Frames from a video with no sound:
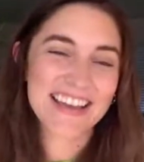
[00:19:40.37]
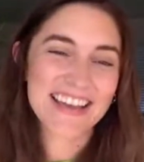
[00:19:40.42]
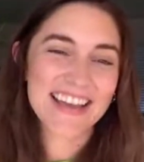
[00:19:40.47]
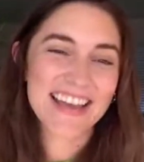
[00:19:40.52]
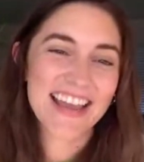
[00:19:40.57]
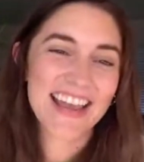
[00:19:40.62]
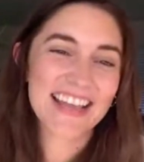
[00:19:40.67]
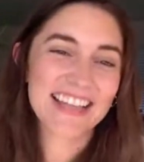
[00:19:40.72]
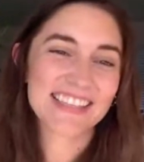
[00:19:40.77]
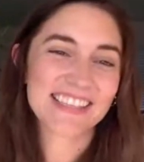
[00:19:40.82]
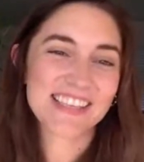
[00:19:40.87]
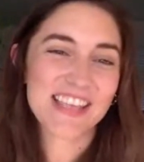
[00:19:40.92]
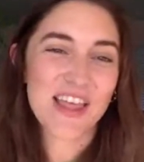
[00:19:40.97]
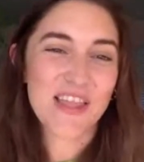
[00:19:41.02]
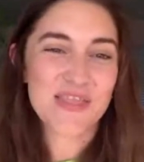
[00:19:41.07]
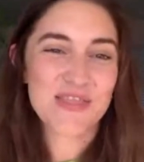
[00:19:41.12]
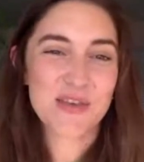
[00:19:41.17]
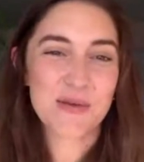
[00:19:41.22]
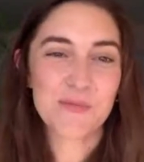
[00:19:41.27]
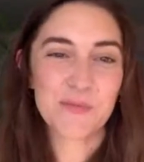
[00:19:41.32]
It's
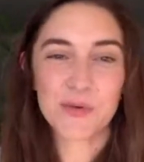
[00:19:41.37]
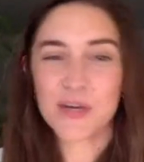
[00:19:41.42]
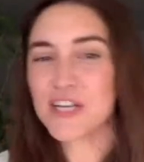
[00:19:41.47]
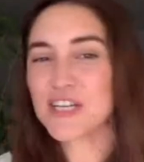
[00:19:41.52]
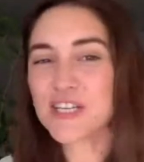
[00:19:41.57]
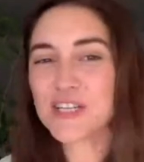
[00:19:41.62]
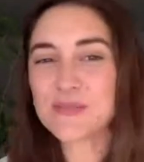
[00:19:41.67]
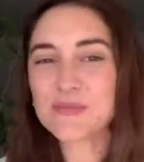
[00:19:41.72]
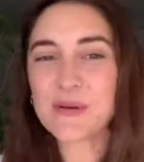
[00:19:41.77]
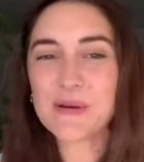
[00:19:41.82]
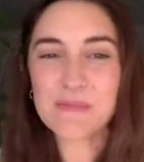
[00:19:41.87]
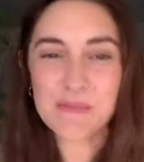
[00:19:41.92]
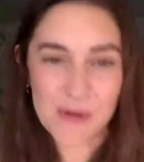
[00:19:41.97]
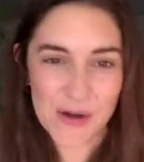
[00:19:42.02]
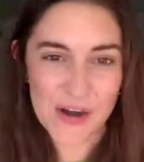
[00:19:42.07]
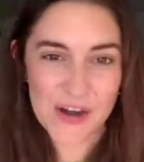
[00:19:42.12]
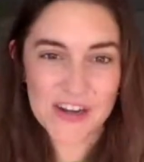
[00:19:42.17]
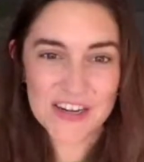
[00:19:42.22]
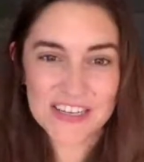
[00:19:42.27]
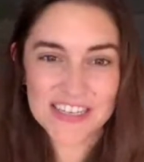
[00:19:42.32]
the bridges were
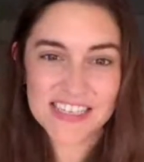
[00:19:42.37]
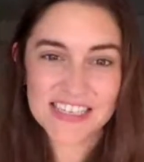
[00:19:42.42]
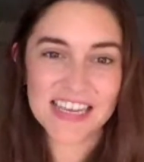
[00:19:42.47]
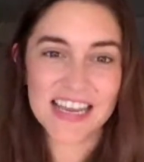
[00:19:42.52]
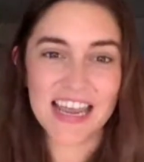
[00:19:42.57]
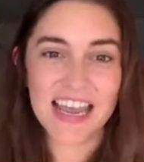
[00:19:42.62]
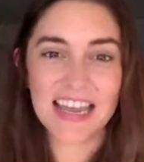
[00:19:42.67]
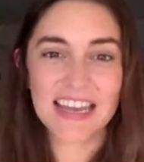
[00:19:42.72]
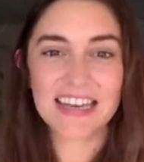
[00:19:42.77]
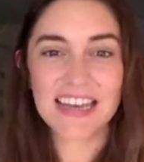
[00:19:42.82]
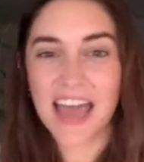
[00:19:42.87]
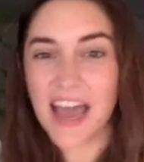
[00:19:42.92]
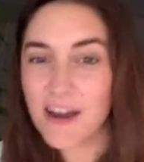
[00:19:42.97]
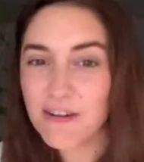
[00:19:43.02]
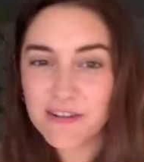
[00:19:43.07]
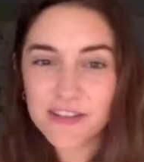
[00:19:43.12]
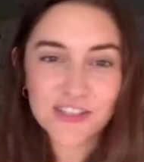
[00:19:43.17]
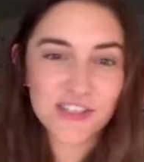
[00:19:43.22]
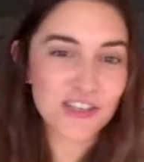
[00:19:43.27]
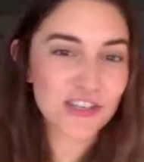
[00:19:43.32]
burned, now
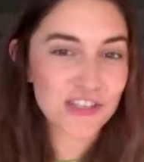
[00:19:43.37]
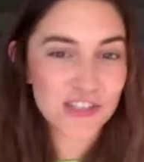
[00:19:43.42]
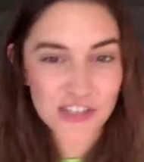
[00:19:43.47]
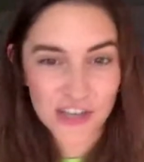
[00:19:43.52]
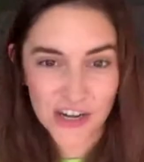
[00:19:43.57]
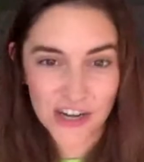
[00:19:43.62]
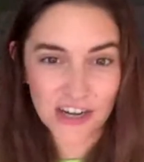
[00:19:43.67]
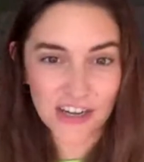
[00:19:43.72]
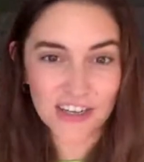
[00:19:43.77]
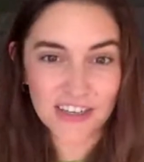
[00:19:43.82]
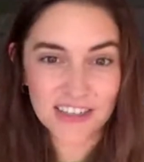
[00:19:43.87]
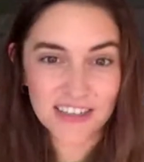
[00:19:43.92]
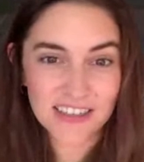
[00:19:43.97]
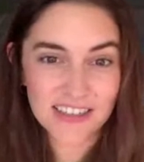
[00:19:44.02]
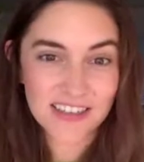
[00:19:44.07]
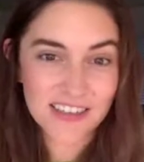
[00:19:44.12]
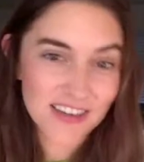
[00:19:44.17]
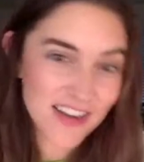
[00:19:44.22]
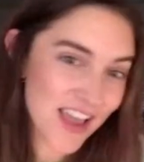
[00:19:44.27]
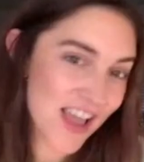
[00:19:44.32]
it's your turn
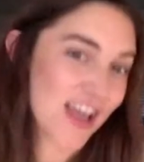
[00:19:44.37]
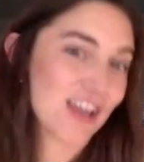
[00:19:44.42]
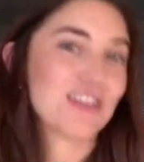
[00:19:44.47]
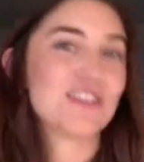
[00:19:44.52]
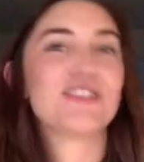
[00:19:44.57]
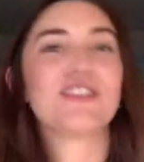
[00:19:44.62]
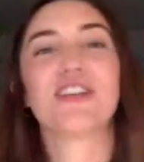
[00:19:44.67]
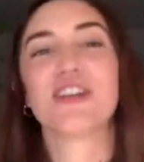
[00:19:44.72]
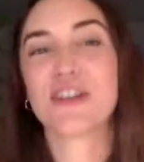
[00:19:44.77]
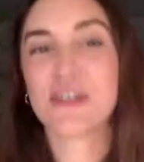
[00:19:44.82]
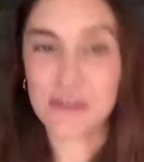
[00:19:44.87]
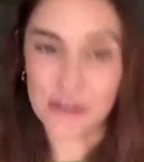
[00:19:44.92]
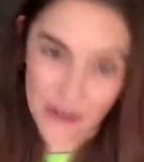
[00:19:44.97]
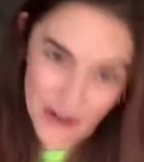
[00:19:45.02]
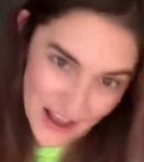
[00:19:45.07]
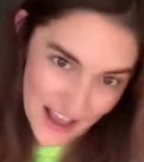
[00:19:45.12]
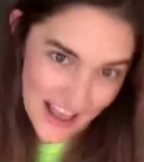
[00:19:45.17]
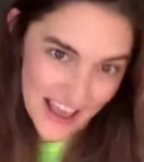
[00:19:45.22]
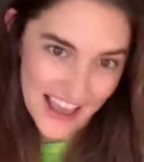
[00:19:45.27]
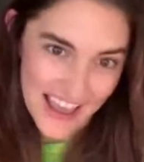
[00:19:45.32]
to
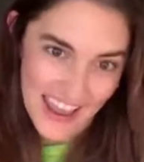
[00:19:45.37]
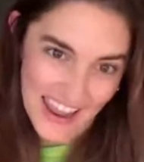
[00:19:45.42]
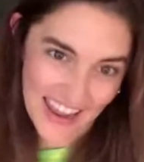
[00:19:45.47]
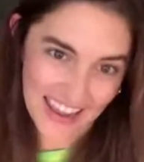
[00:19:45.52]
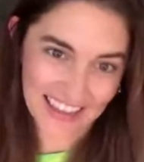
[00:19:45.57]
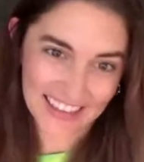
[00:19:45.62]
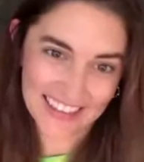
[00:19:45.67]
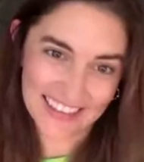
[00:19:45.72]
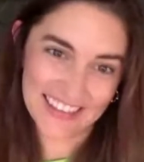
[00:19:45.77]
cry.